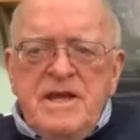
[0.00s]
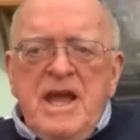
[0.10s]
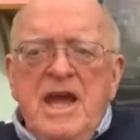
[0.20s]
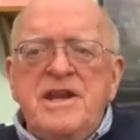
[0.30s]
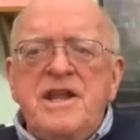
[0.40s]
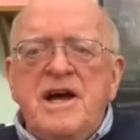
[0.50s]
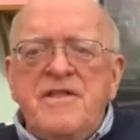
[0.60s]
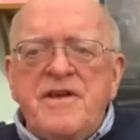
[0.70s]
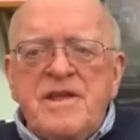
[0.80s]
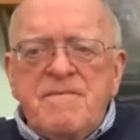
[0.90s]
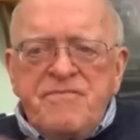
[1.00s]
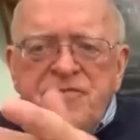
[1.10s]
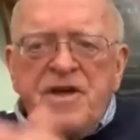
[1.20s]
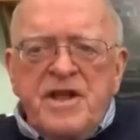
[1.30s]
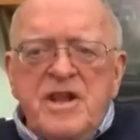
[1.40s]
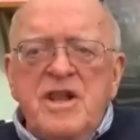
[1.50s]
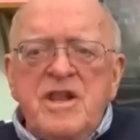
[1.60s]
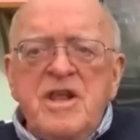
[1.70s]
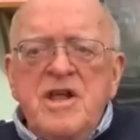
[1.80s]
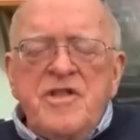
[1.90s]
And the
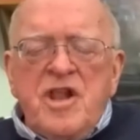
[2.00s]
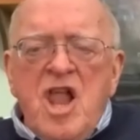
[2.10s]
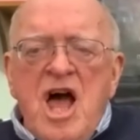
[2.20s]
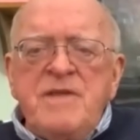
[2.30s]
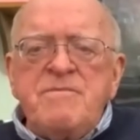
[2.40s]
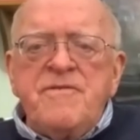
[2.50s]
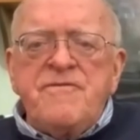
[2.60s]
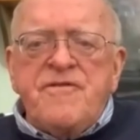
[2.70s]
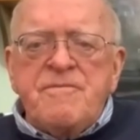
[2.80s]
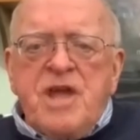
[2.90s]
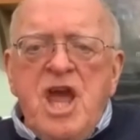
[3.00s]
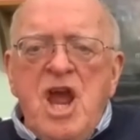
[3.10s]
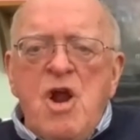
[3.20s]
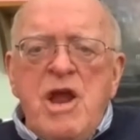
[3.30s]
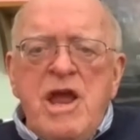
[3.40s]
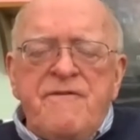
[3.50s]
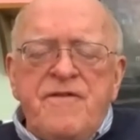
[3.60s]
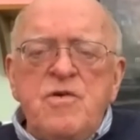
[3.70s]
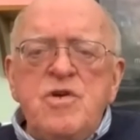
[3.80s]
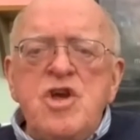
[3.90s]
lineman from Cary a
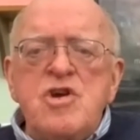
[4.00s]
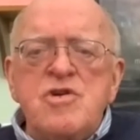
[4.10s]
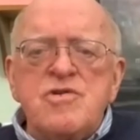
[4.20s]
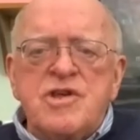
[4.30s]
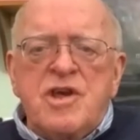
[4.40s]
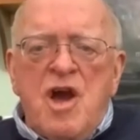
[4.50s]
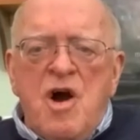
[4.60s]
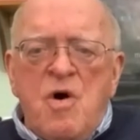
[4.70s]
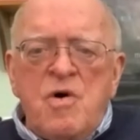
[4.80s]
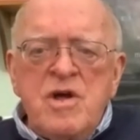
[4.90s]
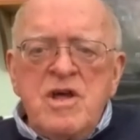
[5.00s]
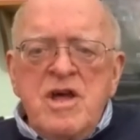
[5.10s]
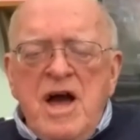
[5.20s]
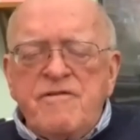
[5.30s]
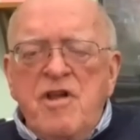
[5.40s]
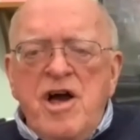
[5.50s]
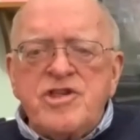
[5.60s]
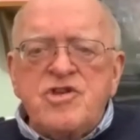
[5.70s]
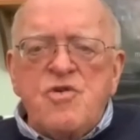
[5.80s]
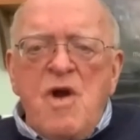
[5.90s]
few years ago, I've
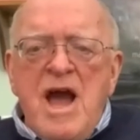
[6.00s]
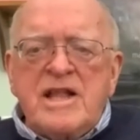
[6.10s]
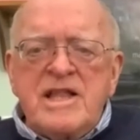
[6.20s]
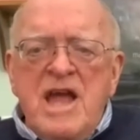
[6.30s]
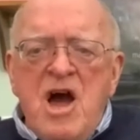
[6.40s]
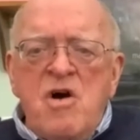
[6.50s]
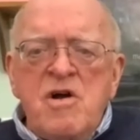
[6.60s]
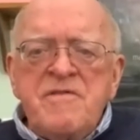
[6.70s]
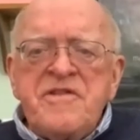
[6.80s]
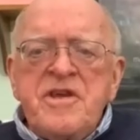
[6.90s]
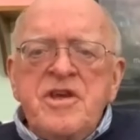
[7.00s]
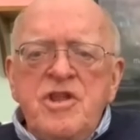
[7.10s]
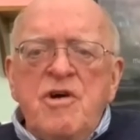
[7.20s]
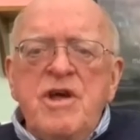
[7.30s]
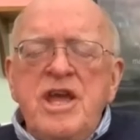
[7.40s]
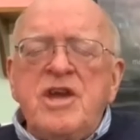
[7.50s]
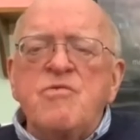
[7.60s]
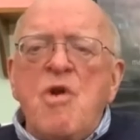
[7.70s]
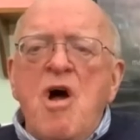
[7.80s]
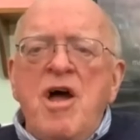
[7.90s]
lost track now, he could
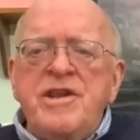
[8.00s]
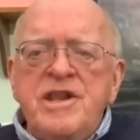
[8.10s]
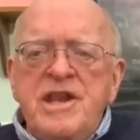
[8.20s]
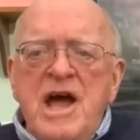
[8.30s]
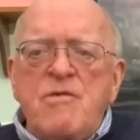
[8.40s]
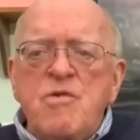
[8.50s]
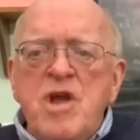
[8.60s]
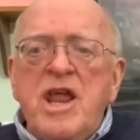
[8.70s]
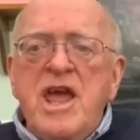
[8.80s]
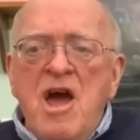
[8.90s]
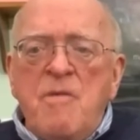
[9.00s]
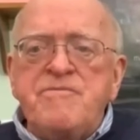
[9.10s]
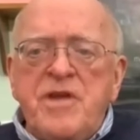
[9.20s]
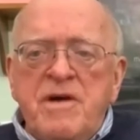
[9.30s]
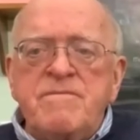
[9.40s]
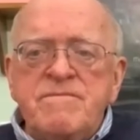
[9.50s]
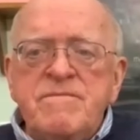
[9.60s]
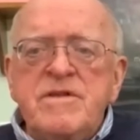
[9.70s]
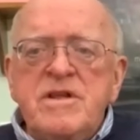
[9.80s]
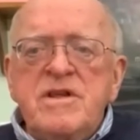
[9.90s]
run, and that really helped him.
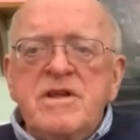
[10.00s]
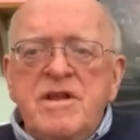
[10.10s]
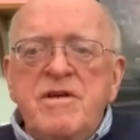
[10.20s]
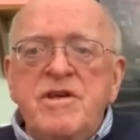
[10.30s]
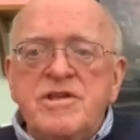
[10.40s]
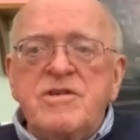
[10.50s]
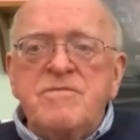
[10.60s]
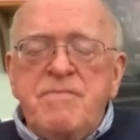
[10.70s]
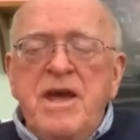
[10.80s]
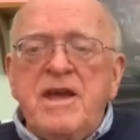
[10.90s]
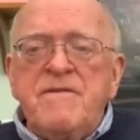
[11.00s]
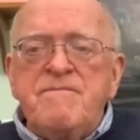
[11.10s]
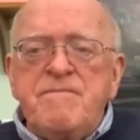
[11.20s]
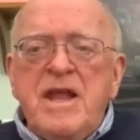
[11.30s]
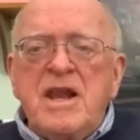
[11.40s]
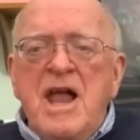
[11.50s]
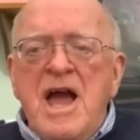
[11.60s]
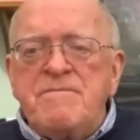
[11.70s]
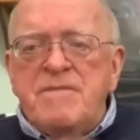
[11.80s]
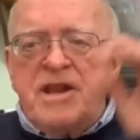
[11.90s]
And he's a big lineman.